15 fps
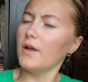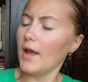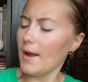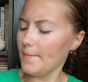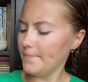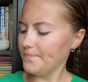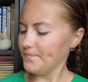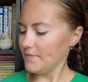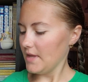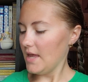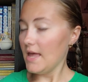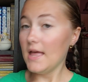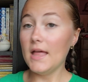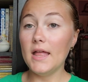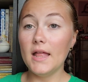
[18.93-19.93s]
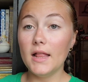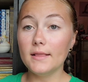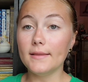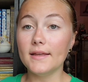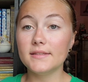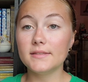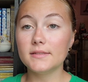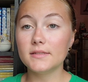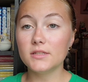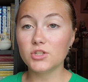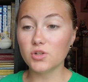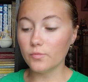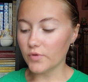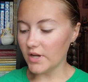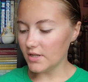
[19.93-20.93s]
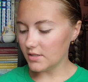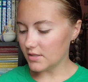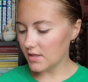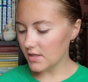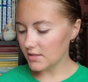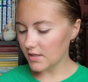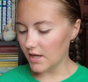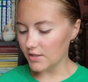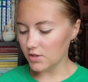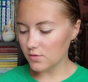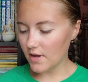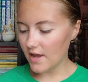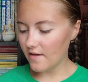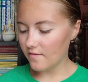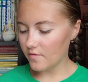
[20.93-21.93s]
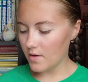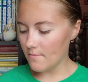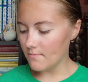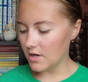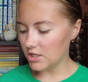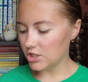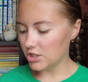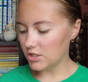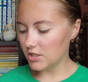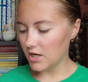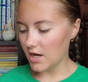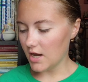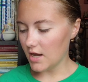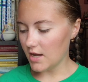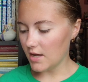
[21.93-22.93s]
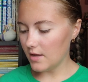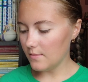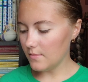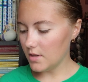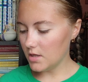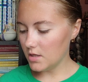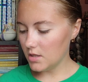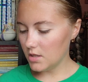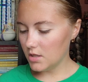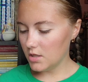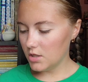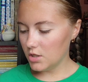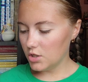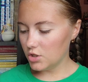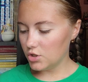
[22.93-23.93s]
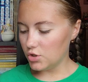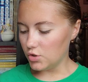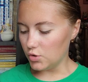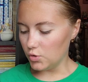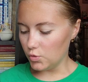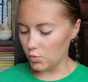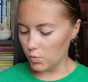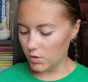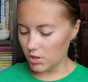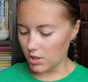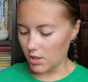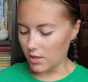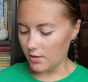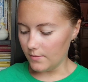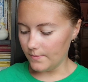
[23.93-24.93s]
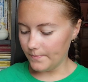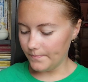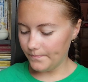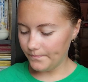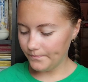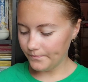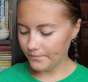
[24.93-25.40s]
Okay, let's jump right into this. I don't have much time to um,